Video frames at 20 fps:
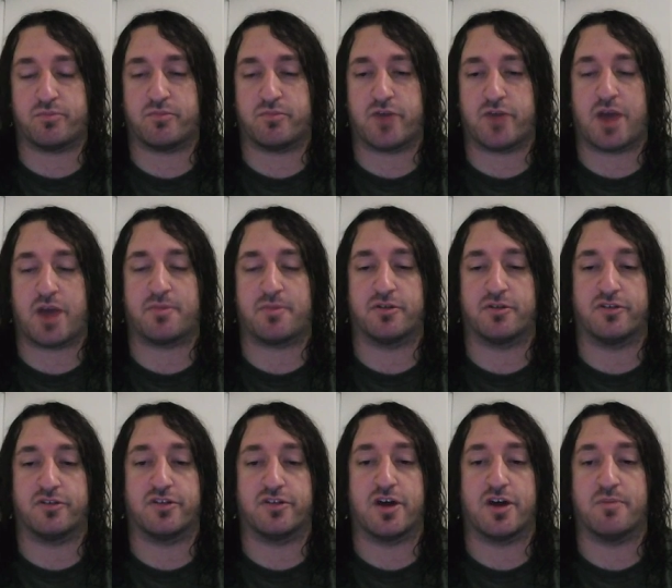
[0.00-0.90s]
happened
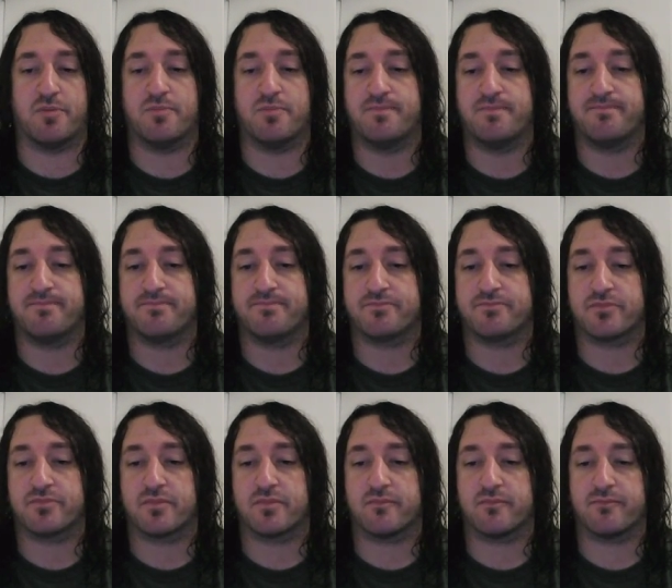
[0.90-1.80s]
to them,
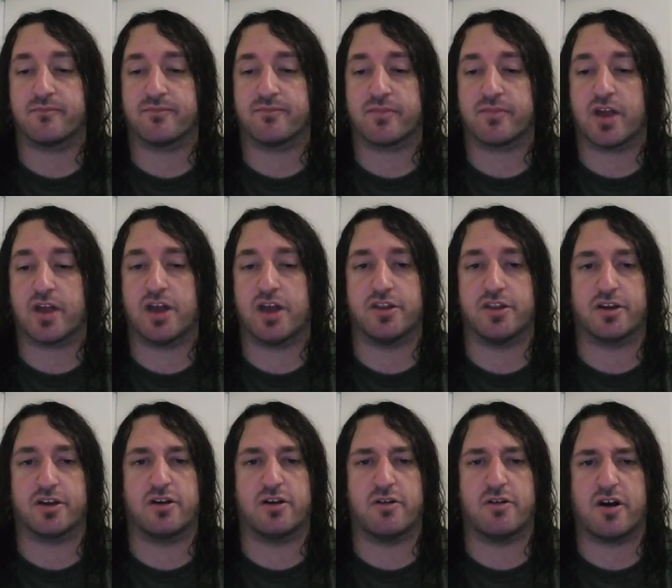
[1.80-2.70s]
and they
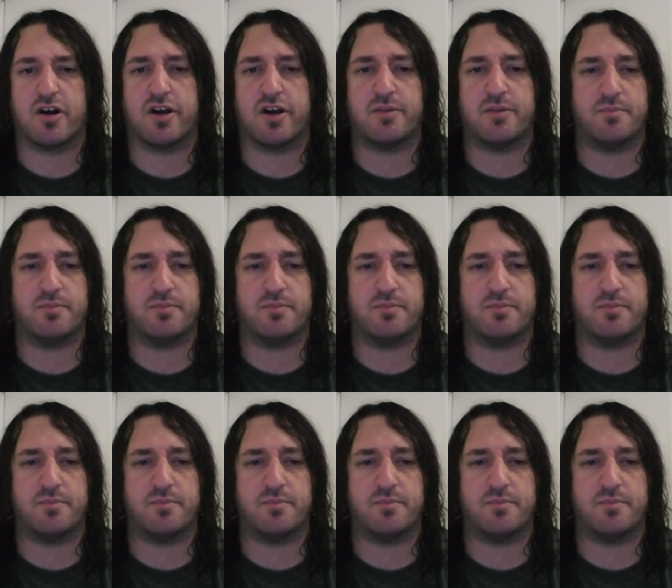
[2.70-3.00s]
go, "All right,